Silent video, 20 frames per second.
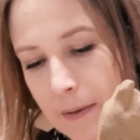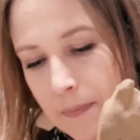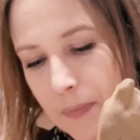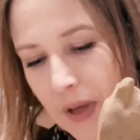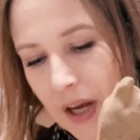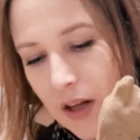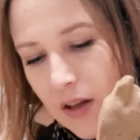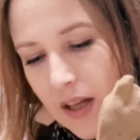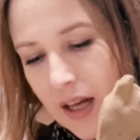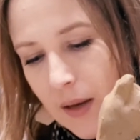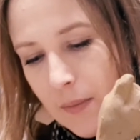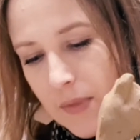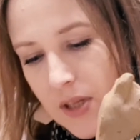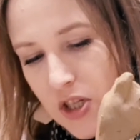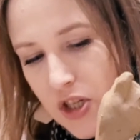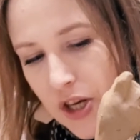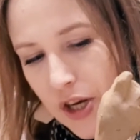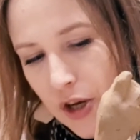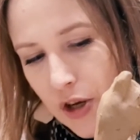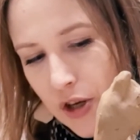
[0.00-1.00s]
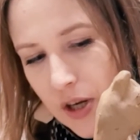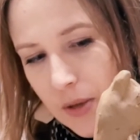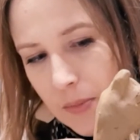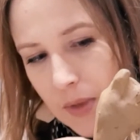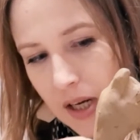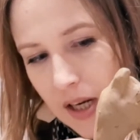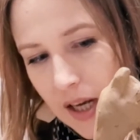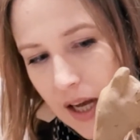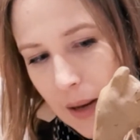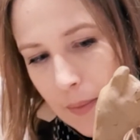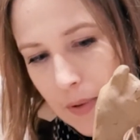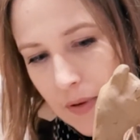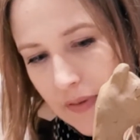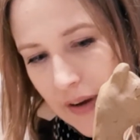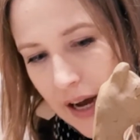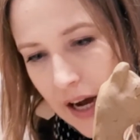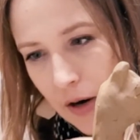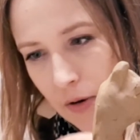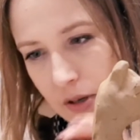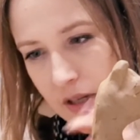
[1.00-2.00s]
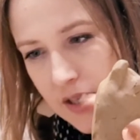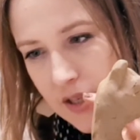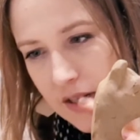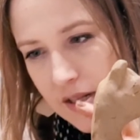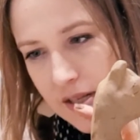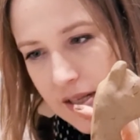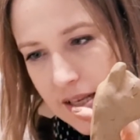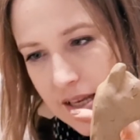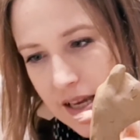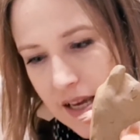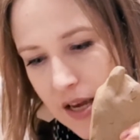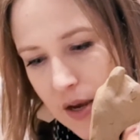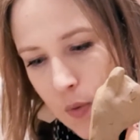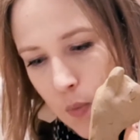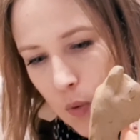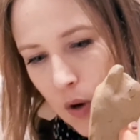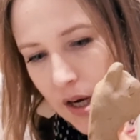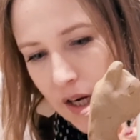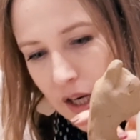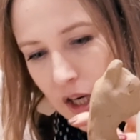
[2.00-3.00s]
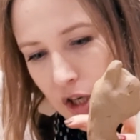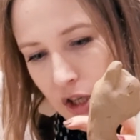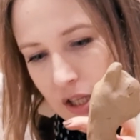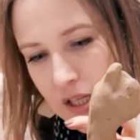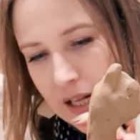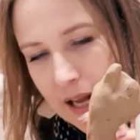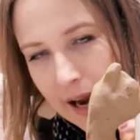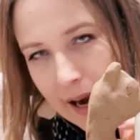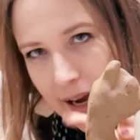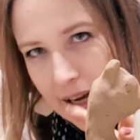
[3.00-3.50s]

I'll come and check on him in a couple of hours and see what it looks like.